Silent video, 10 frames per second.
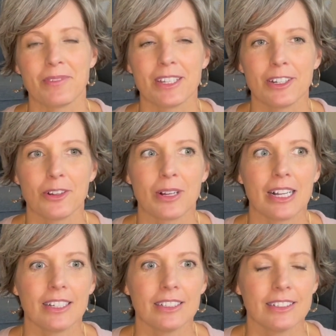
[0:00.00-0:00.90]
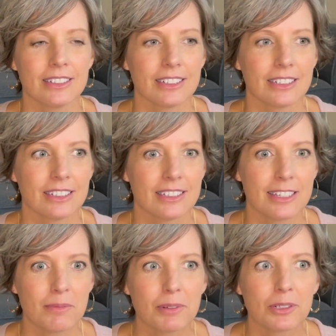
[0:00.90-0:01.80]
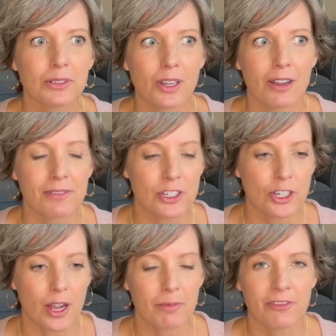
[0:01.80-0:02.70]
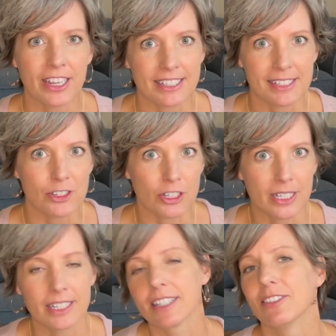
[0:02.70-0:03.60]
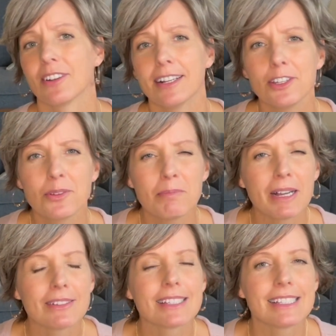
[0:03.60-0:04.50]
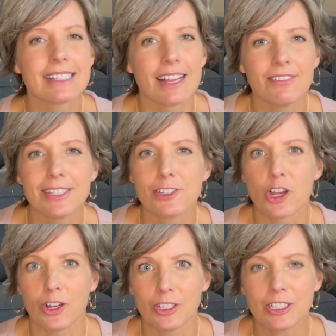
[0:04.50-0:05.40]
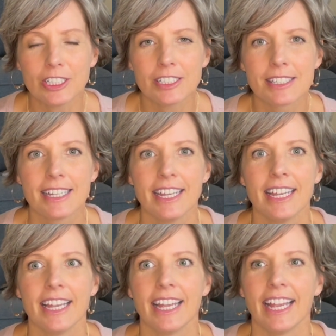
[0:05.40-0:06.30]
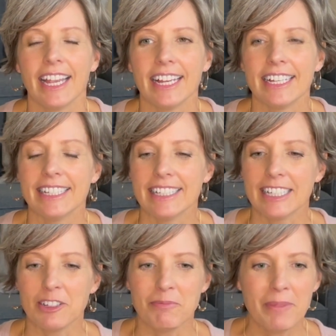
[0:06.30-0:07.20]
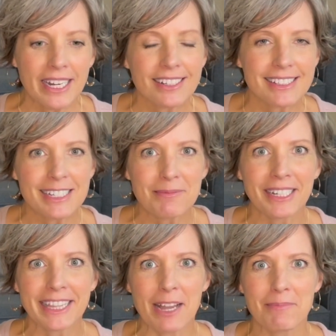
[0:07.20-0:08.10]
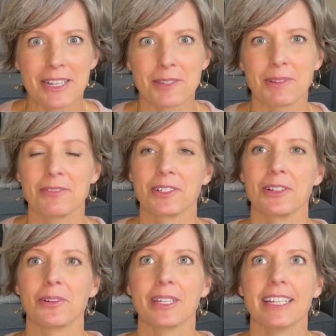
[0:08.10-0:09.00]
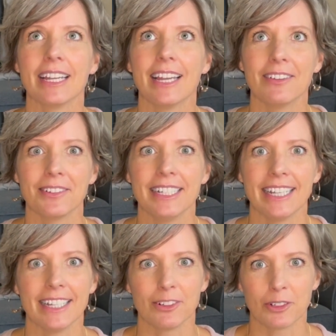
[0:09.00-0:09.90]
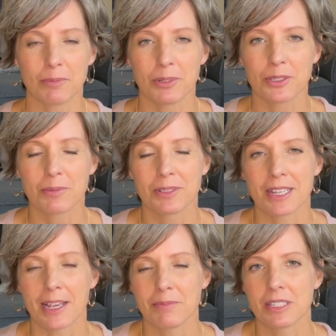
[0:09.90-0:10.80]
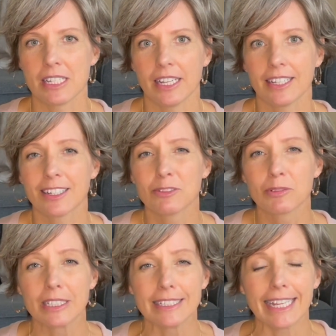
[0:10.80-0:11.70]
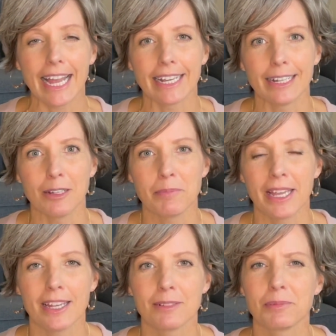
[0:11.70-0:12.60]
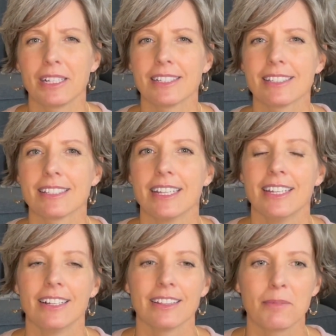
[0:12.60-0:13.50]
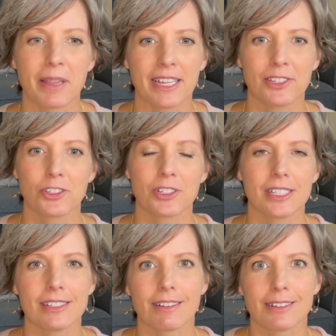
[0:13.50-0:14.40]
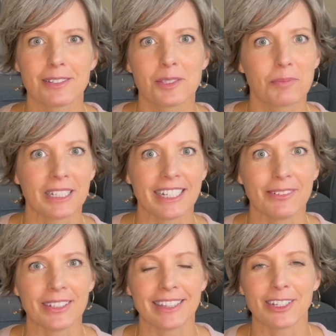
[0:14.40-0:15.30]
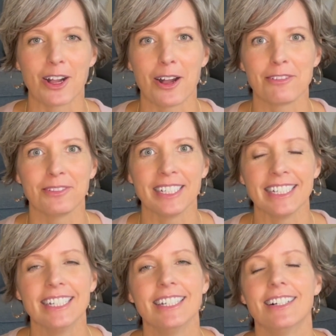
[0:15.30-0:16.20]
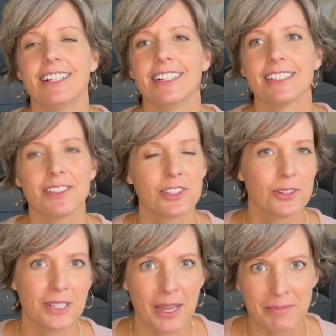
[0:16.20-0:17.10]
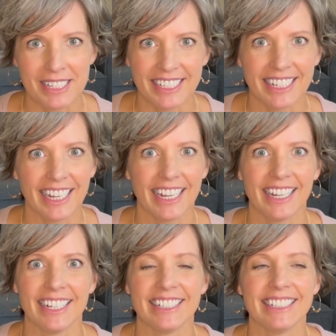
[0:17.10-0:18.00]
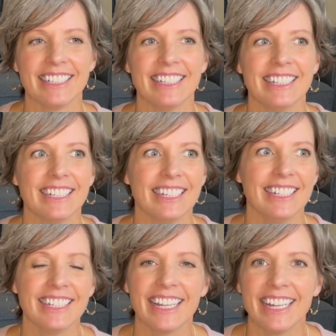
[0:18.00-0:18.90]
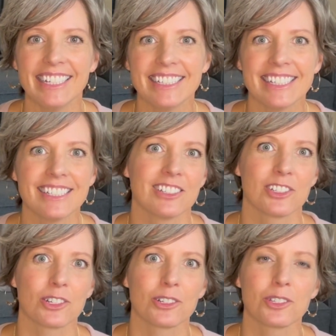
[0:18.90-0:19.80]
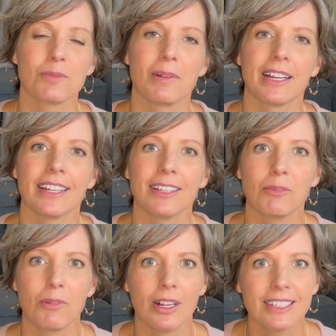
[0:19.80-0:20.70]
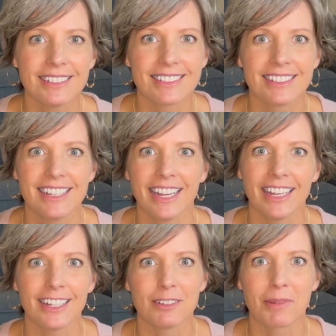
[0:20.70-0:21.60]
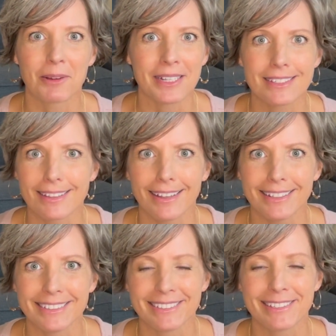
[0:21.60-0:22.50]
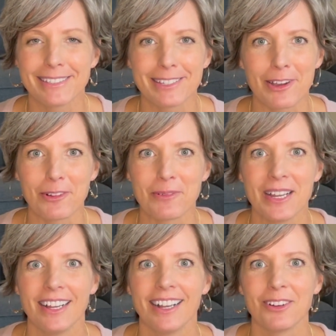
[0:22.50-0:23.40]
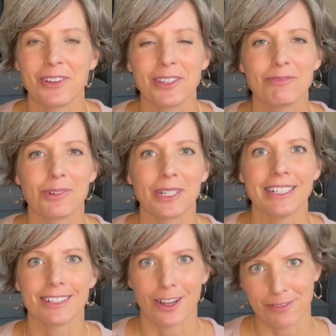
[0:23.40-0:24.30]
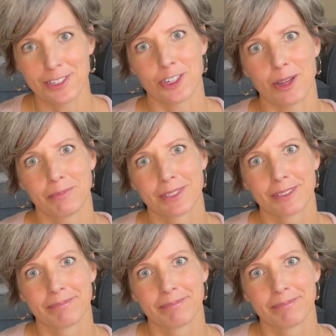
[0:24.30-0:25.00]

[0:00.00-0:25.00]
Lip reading: You know, a typical coffee shop fancy drink can run you about $7. And it may not seem like that much, but if you're going every day or multiple times a day, it can really add up. And plus the pastries on display with the coffee is too tempting. And in the end, it just hurts my wallet and my waistline. So we avoid coffee shops.